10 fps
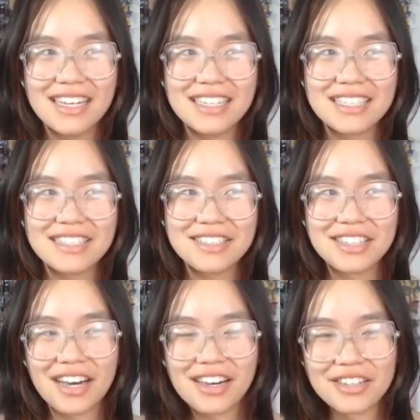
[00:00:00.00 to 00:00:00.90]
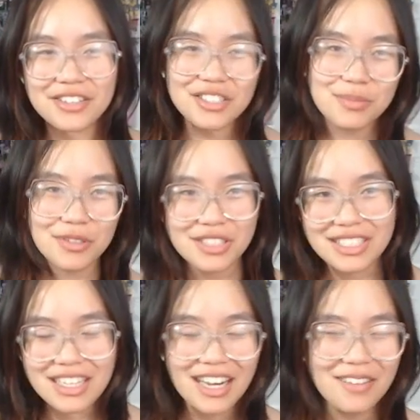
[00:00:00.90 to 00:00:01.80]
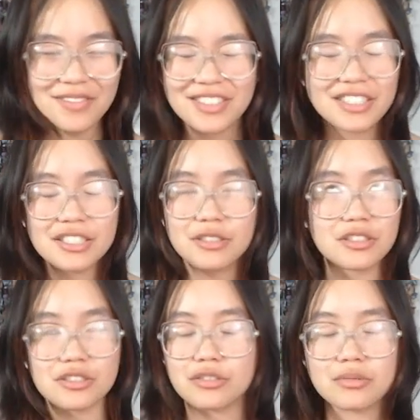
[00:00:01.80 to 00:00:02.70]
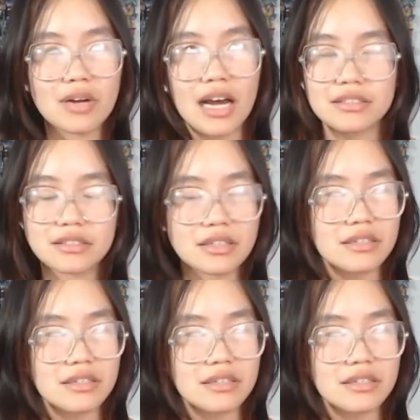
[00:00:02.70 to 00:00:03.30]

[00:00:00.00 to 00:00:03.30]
you said hi to this person. I'm sure this is a drastic